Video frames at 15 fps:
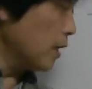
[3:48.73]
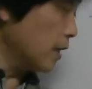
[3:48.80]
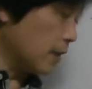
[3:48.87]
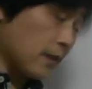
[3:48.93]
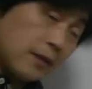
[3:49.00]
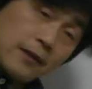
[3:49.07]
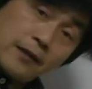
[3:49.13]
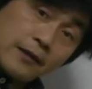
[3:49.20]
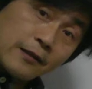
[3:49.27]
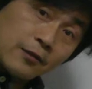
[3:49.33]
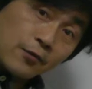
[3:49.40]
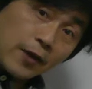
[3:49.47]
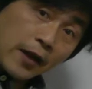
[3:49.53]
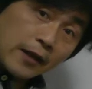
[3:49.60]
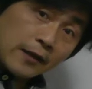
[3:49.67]
in, is
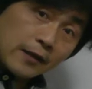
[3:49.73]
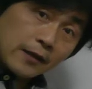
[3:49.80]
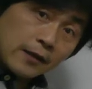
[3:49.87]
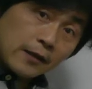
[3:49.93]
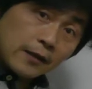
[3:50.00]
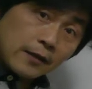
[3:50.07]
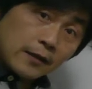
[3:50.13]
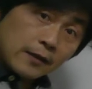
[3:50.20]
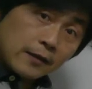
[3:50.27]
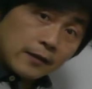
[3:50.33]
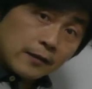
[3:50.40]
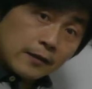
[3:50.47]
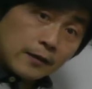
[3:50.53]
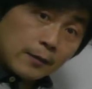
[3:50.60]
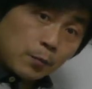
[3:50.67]
right.
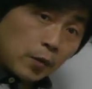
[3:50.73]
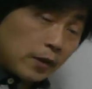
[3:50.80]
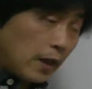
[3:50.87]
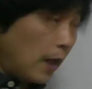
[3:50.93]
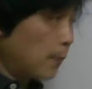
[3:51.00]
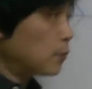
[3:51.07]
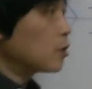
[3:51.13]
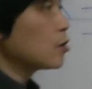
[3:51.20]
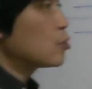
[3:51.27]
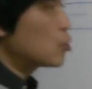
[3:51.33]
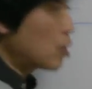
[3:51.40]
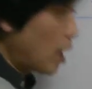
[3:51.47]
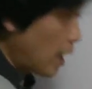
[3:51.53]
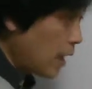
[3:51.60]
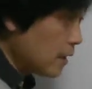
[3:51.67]
But after
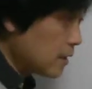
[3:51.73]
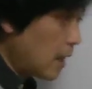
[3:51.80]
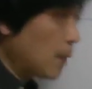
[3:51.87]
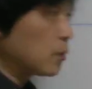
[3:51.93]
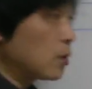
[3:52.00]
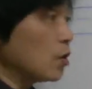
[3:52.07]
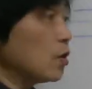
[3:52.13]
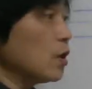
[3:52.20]
change, after